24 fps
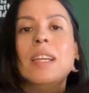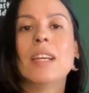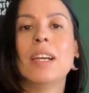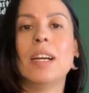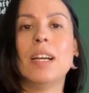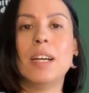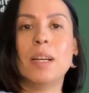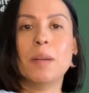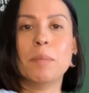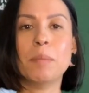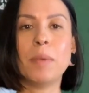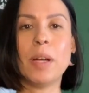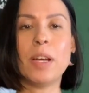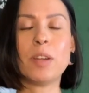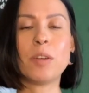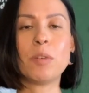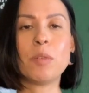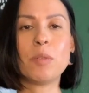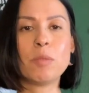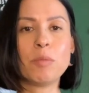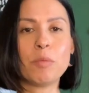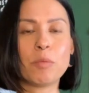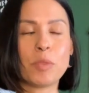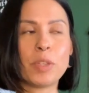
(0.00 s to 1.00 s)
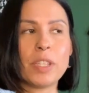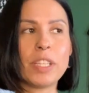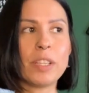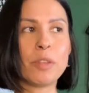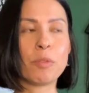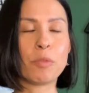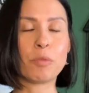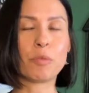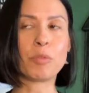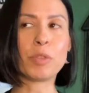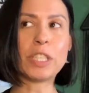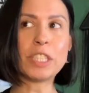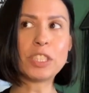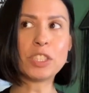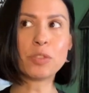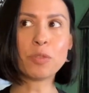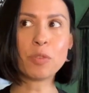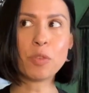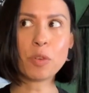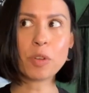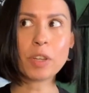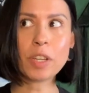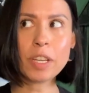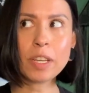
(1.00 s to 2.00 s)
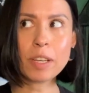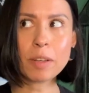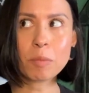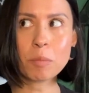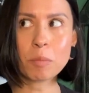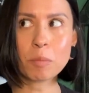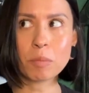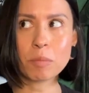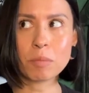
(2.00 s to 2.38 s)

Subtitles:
I don't really reach for it,